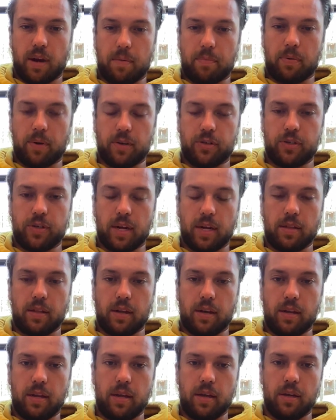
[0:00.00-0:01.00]
I appreciate
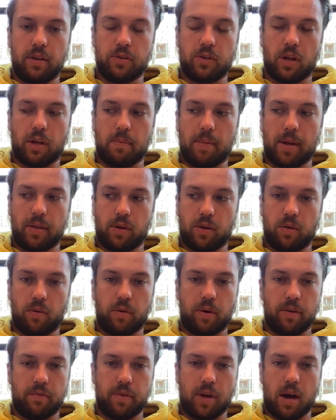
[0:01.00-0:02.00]
that he is all about the
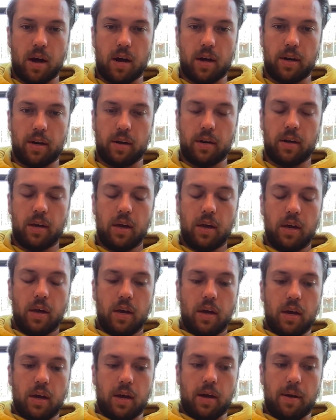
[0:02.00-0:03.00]
glory of God. And
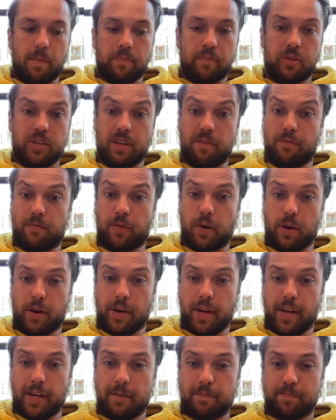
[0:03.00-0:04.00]
um, Steve
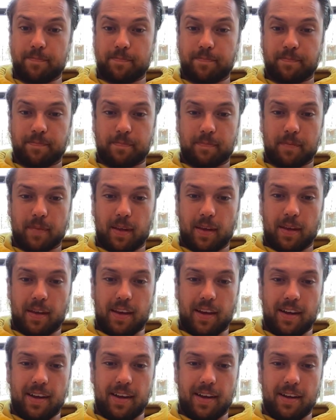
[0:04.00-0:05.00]
Furtick,
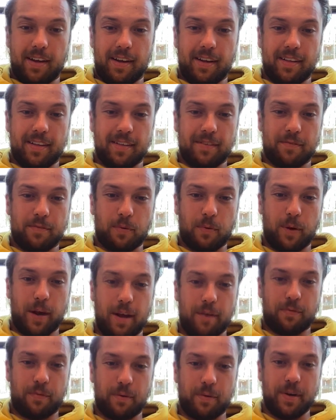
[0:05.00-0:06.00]
uh, for
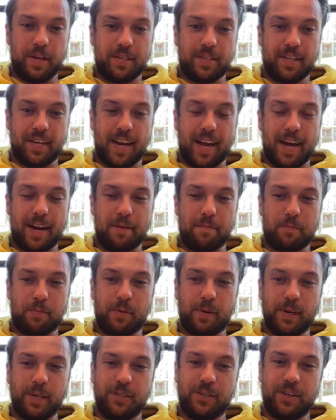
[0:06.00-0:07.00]
whatever reason, had him
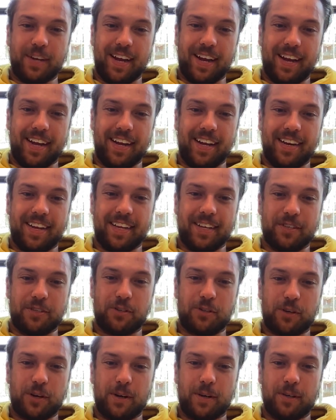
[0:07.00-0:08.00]
preach at his
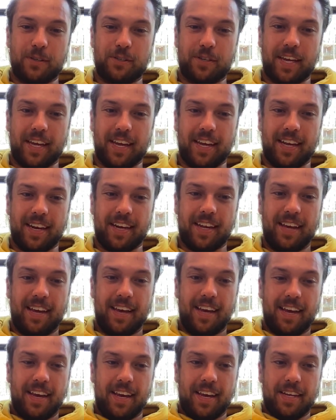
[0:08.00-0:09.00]
church, and
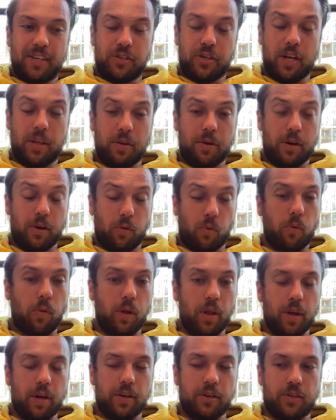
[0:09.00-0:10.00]
Chandler did a
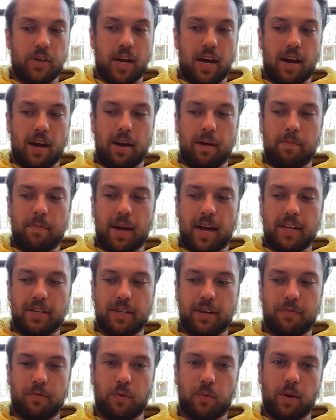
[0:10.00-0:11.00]
really good job. I
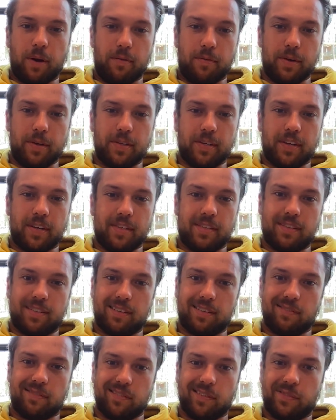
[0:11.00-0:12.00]
say for whatever reason because it's
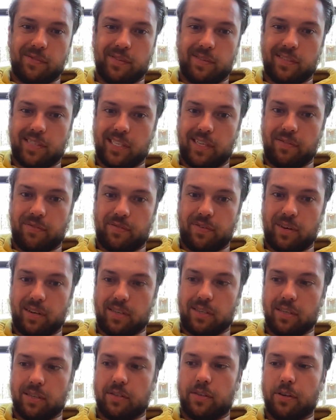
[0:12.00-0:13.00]
not really what Stephen
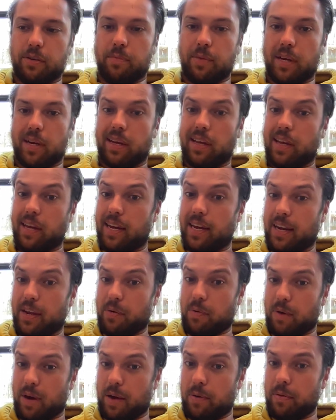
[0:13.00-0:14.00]
Furtick's into. But
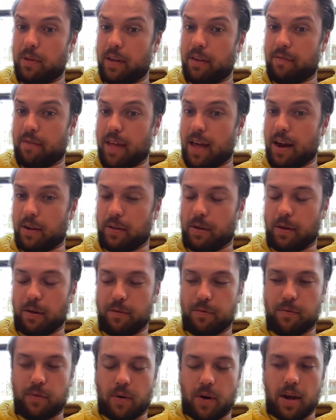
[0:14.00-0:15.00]
anyway, we'll leave that
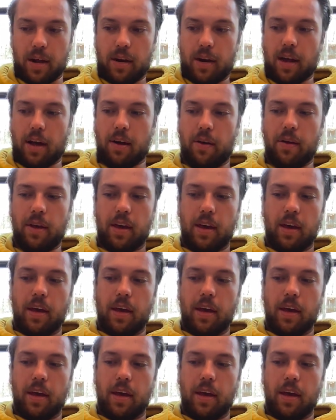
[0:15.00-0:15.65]
alone for right now.